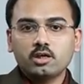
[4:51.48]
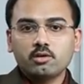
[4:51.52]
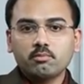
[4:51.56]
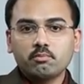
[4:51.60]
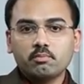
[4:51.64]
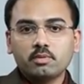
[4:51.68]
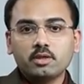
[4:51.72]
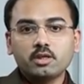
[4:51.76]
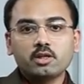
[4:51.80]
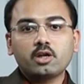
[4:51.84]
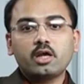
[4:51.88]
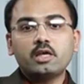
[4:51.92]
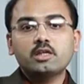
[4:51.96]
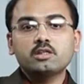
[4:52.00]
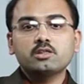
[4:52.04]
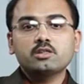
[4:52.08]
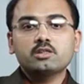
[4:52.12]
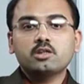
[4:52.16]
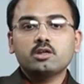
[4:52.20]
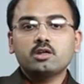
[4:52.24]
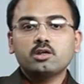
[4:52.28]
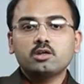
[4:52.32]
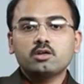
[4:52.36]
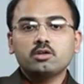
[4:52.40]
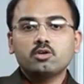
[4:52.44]
be rise
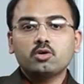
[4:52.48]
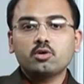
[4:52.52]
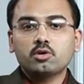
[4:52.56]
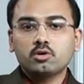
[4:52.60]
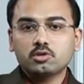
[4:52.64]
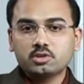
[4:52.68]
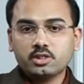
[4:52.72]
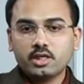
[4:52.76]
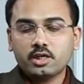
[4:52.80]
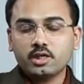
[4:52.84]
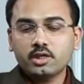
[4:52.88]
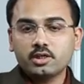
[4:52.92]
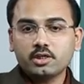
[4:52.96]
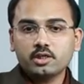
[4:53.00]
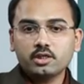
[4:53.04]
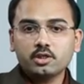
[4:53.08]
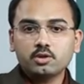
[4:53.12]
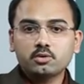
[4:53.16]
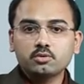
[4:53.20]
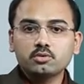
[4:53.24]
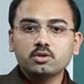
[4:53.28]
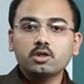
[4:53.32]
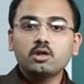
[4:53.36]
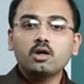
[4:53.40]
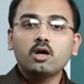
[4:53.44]
or secondary
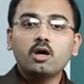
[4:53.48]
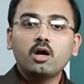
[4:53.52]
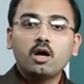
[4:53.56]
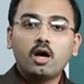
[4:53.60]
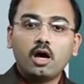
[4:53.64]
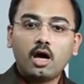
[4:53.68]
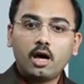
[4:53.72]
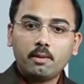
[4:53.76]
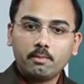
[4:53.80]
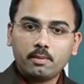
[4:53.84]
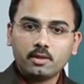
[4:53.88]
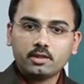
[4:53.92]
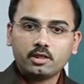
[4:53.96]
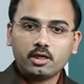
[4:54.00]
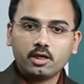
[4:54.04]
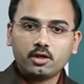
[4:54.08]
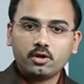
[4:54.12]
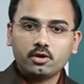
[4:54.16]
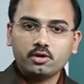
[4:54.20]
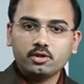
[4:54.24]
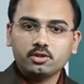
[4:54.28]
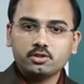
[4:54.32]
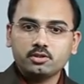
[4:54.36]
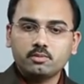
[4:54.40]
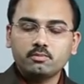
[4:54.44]
to the
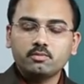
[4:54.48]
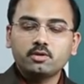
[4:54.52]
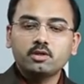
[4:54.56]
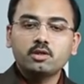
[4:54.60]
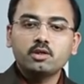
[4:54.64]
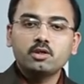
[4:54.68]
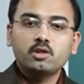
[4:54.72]
hyperthyroidism.